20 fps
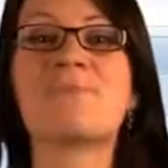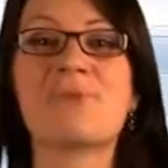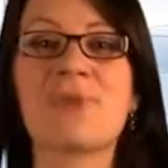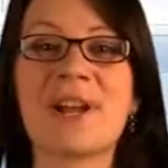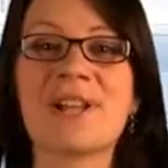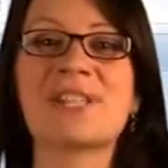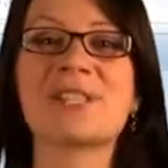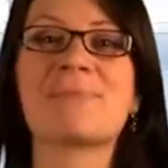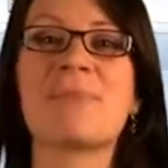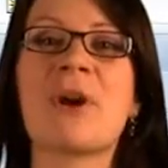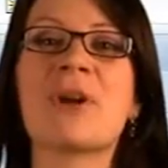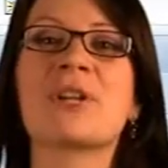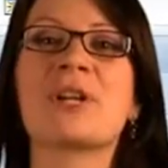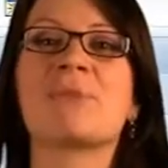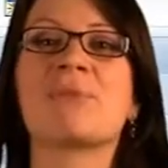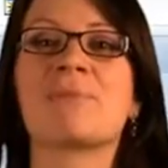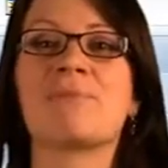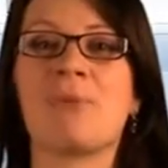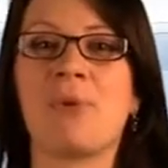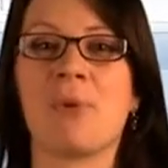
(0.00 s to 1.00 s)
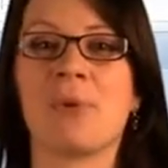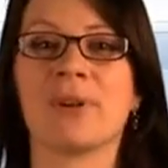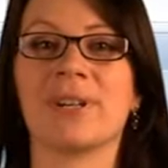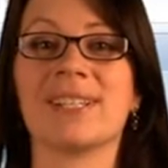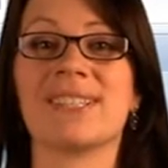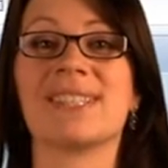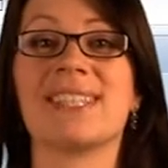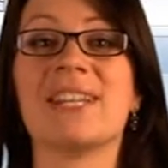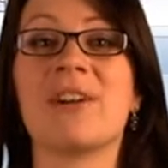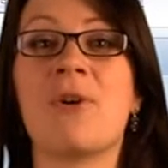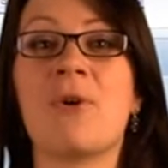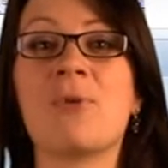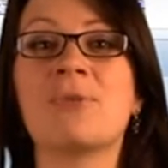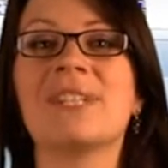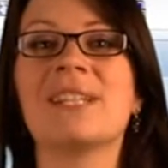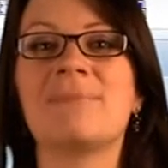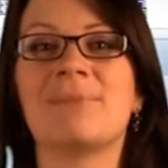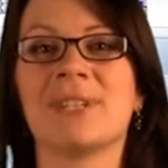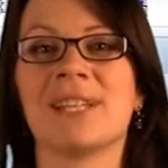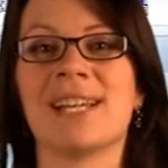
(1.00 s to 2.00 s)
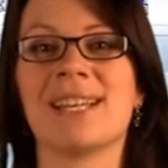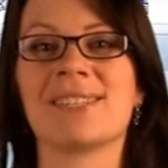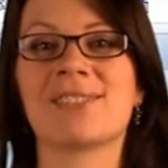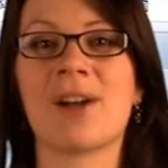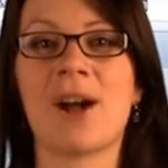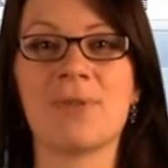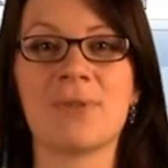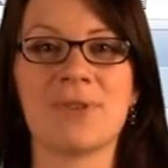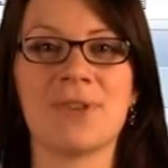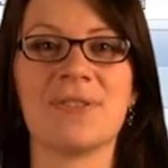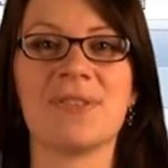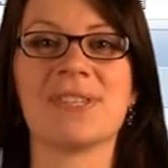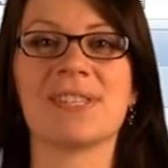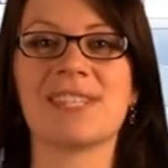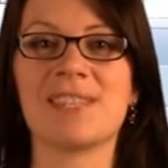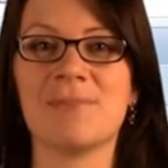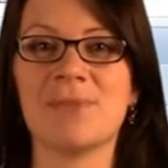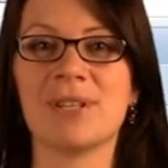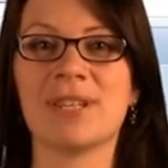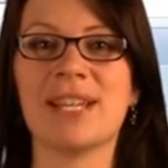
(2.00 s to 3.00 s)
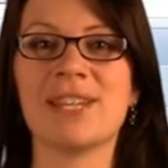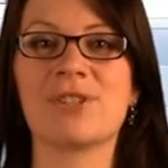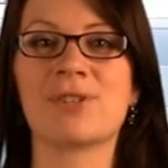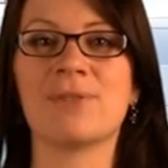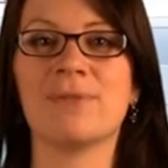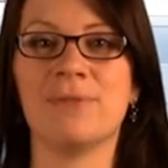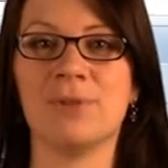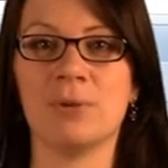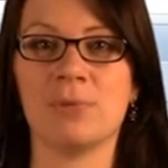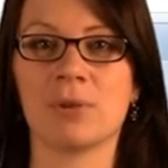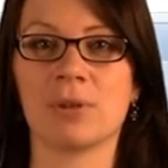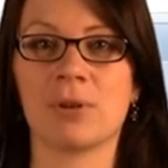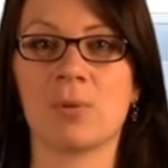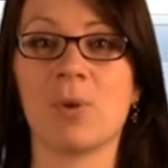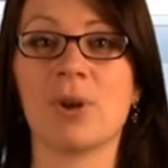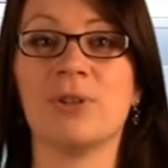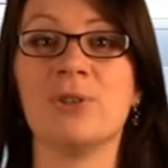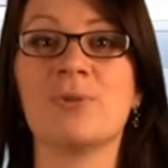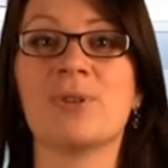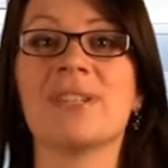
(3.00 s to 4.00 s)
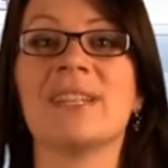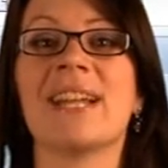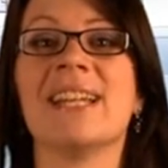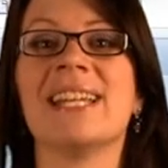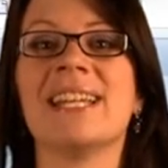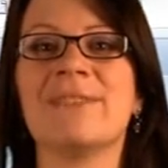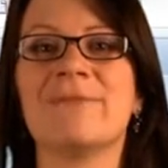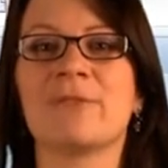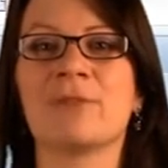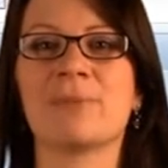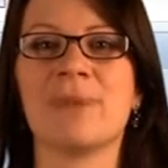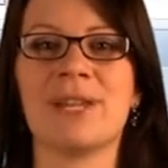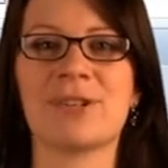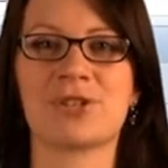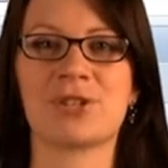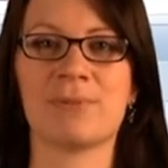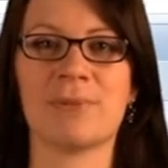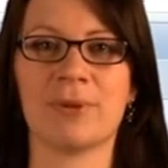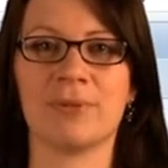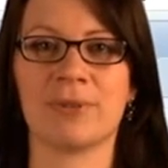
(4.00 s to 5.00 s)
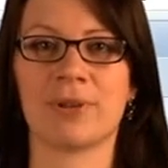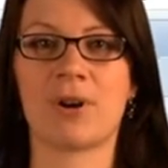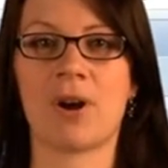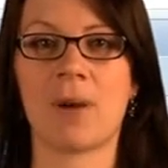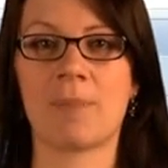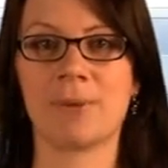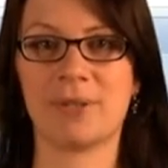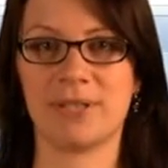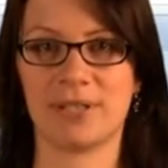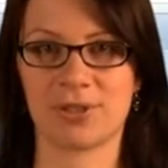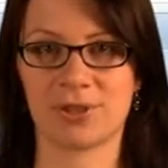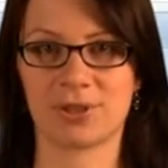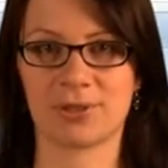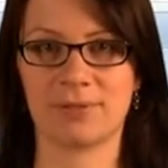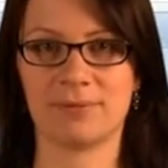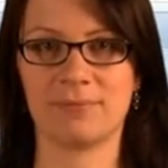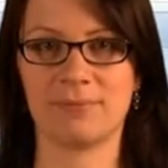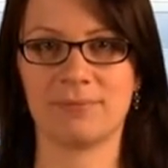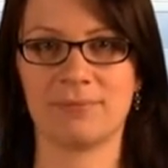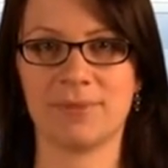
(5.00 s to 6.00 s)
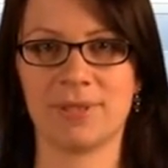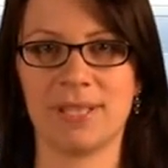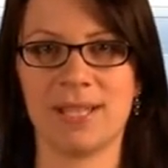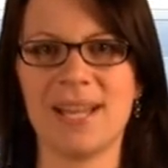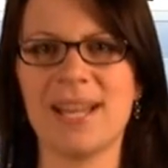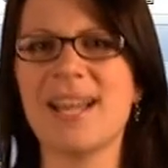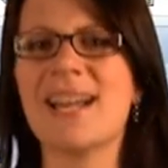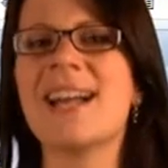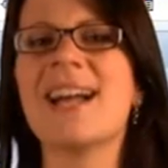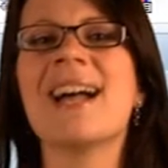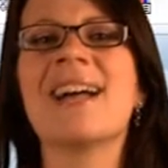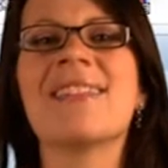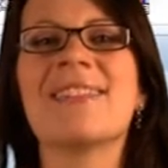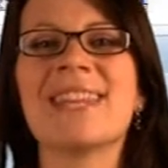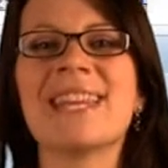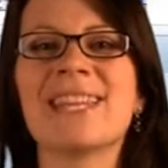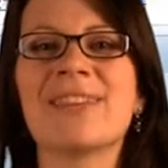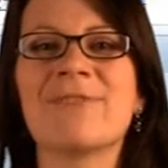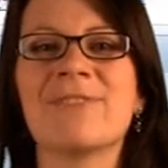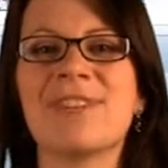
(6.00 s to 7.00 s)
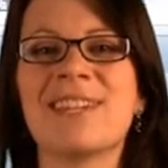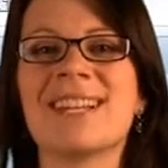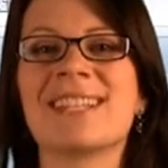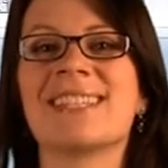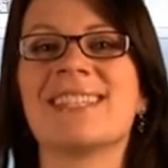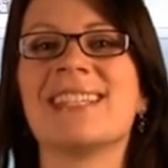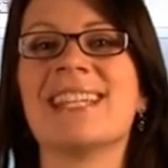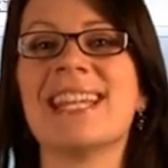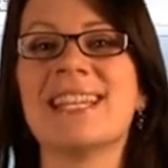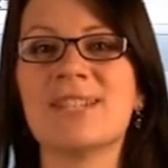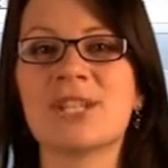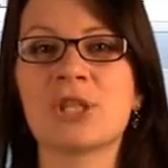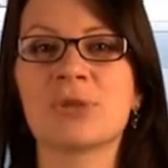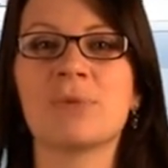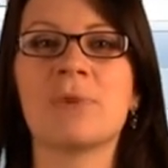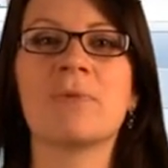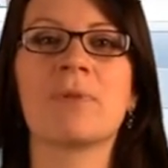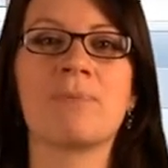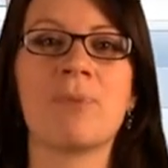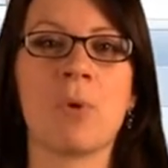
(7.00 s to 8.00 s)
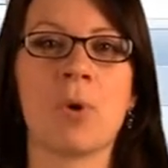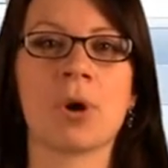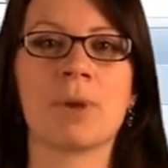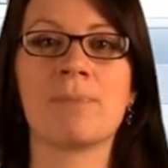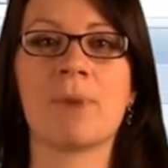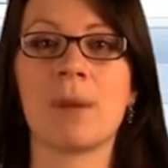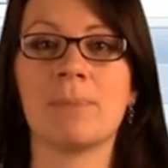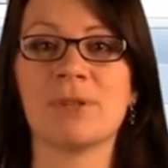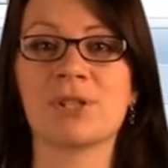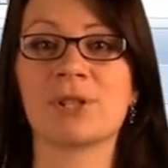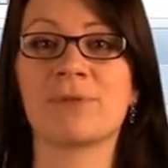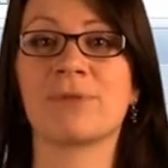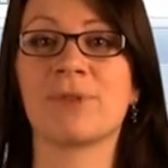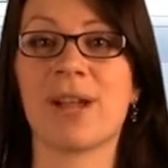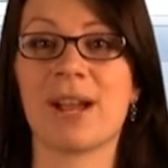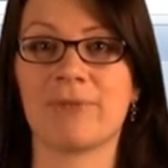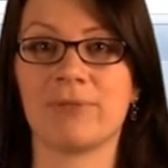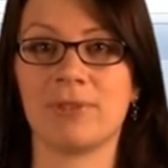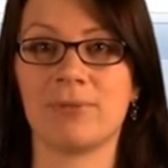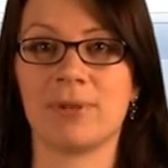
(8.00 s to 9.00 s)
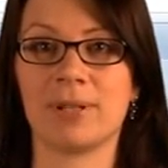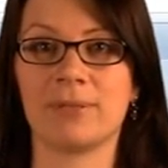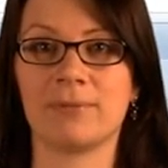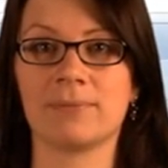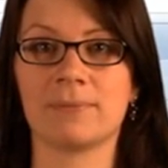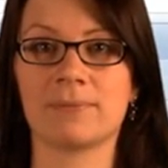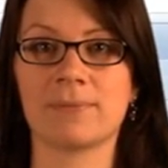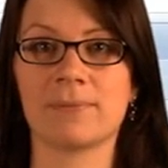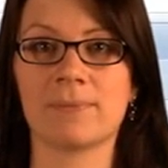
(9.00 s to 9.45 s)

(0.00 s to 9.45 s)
price market report is the only place other than the simulation viewer where you can get information about your competition. Think of it as an industry report published for everyone.